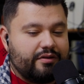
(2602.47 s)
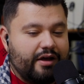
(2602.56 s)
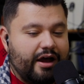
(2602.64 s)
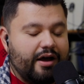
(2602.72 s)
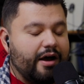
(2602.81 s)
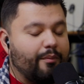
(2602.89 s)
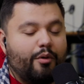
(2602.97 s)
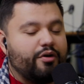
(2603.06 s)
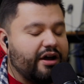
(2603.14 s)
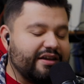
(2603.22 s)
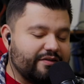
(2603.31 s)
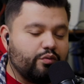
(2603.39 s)

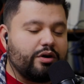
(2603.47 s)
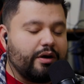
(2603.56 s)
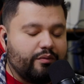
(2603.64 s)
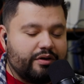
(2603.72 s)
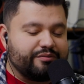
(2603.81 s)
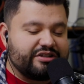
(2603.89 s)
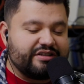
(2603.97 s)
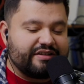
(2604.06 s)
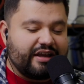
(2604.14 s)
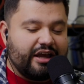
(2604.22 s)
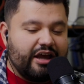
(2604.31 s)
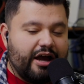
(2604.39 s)
I guess what I'm saying is
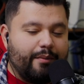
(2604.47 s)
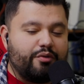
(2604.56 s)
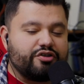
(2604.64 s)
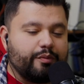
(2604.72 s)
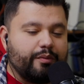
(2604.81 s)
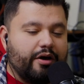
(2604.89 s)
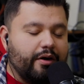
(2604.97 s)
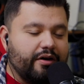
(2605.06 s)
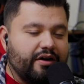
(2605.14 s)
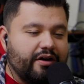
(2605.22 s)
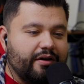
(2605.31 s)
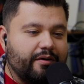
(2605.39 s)
like, I'm always
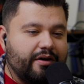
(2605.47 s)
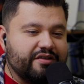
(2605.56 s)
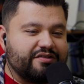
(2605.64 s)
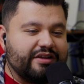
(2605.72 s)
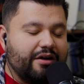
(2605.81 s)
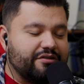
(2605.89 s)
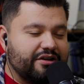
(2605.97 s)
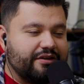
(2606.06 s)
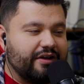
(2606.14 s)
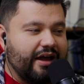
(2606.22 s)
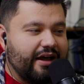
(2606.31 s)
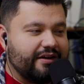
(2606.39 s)
astounded
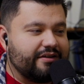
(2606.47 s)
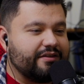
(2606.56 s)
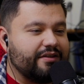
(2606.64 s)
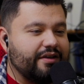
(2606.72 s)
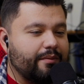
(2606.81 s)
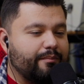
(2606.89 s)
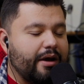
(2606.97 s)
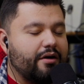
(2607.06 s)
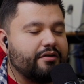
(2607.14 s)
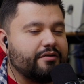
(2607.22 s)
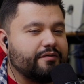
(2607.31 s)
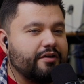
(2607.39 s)
at the
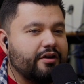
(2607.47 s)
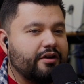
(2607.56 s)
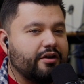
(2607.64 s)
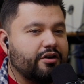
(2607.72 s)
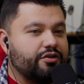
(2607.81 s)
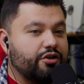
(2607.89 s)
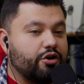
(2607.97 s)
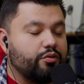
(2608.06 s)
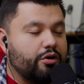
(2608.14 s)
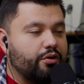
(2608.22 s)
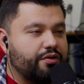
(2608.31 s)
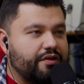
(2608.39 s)
amount of the
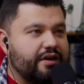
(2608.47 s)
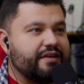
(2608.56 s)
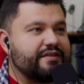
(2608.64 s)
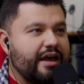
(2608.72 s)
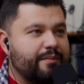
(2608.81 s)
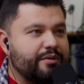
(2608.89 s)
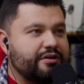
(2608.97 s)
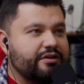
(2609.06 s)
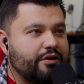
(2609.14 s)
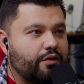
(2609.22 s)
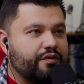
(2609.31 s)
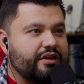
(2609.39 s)
growth that has happened
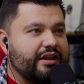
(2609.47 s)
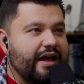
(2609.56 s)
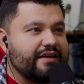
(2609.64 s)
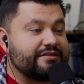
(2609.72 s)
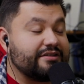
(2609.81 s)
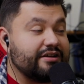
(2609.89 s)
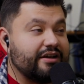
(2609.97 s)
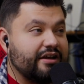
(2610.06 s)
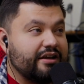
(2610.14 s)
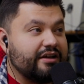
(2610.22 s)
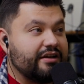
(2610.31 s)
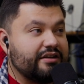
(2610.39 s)
over the last
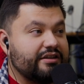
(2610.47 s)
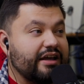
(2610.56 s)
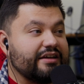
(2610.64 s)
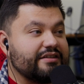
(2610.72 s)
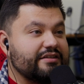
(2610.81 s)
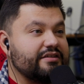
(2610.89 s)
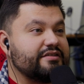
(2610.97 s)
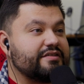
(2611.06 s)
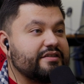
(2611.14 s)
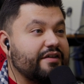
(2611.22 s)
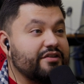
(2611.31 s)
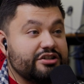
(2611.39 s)
like
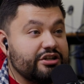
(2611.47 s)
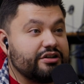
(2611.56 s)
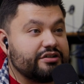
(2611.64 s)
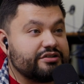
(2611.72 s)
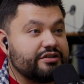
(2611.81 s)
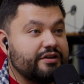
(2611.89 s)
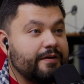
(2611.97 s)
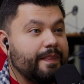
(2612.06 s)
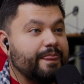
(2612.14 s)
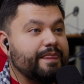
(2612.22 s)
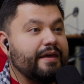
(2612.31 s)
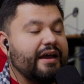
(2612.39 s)
7 years
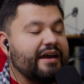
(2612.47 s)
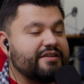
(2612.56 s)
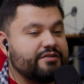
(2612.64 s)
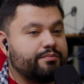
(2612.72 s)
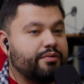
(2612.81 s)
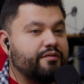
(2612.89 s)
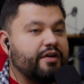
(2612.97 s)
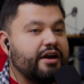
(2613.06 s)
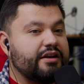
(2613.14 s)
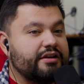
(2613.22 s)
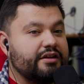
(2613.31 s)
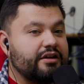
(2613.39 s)
that has
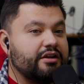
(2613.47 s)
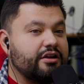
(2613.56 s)
provided